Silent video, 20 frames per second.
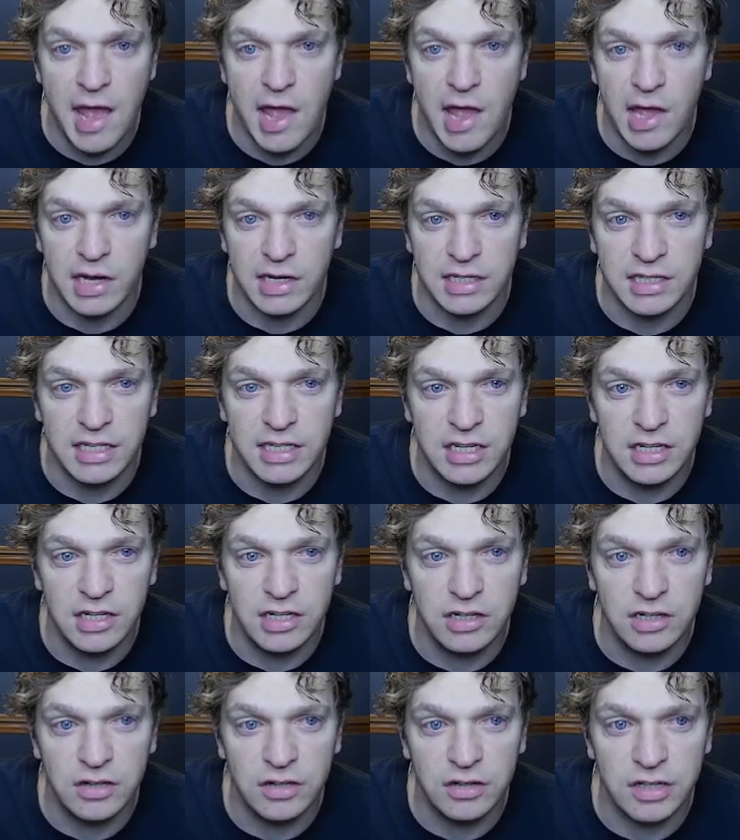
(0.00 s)
And
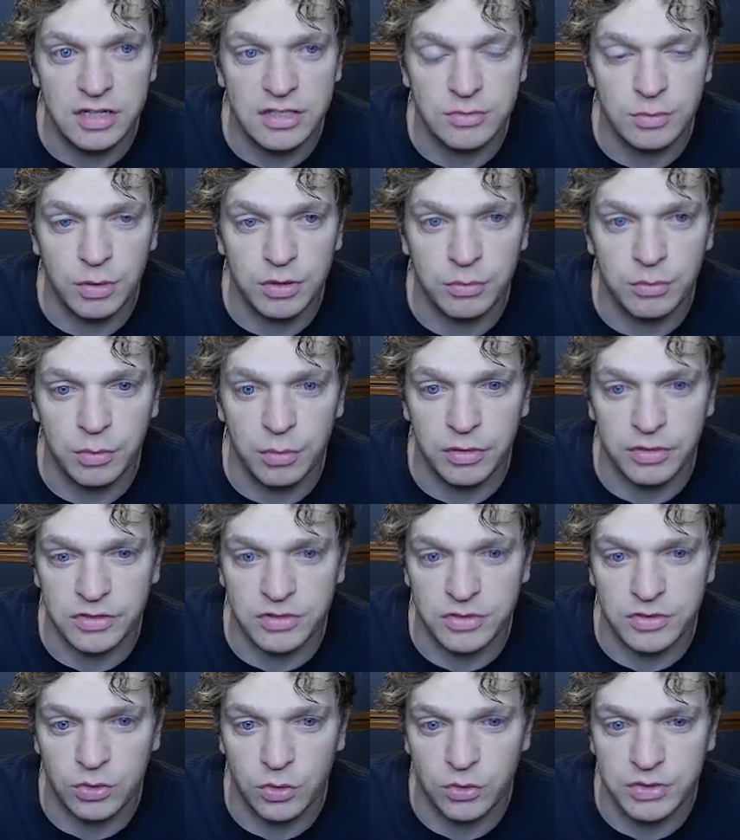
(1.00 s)
here, it's whether we want the
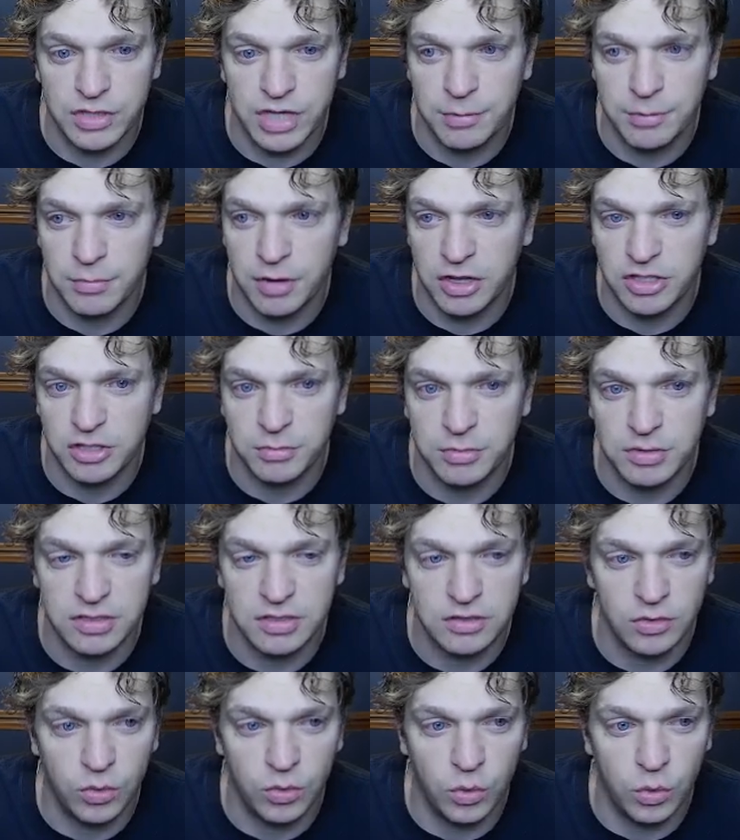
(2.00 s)
Sultai
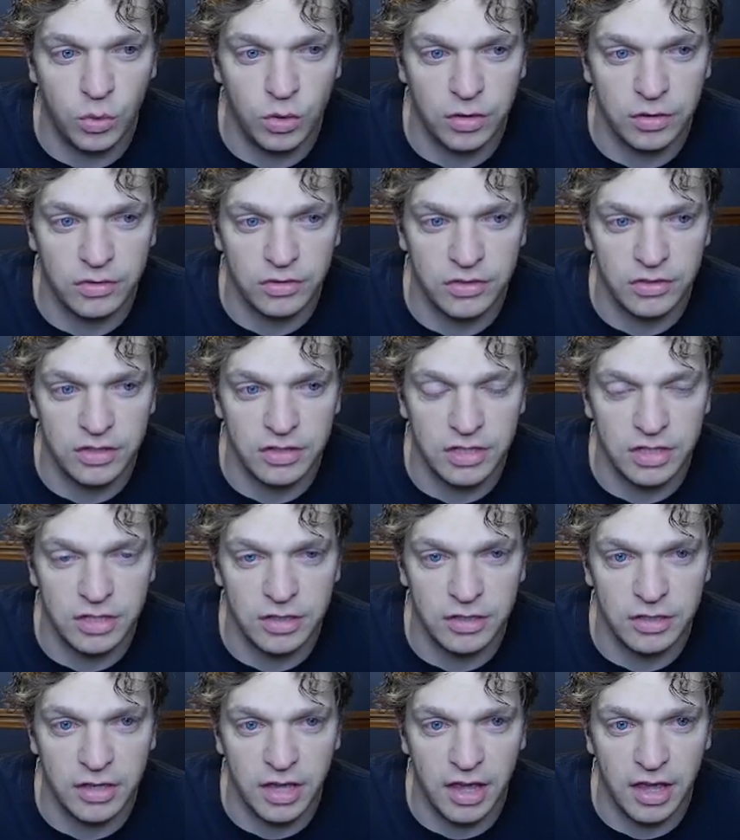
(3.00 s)
Monument or
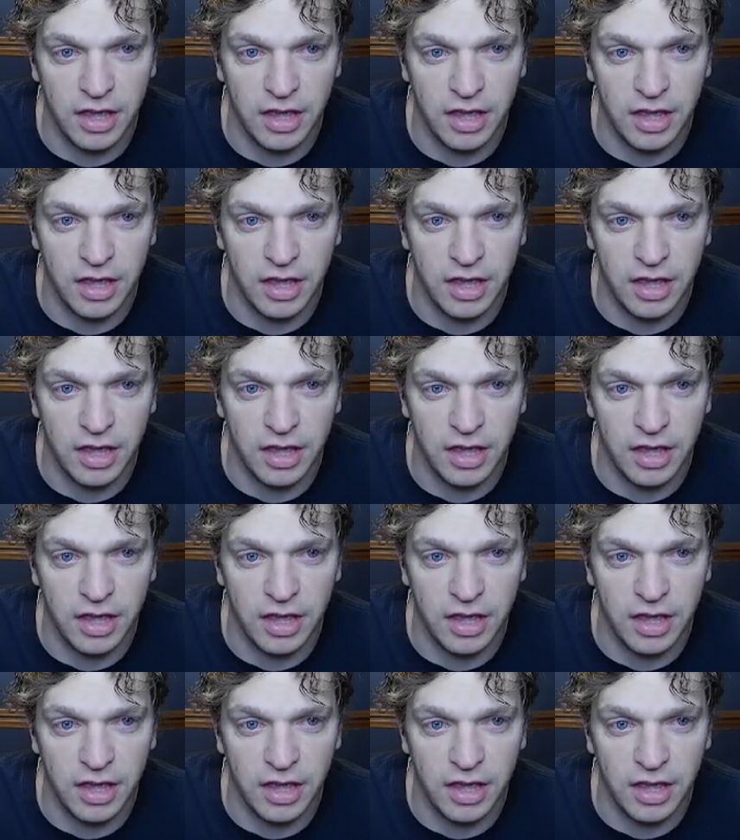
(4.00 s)
the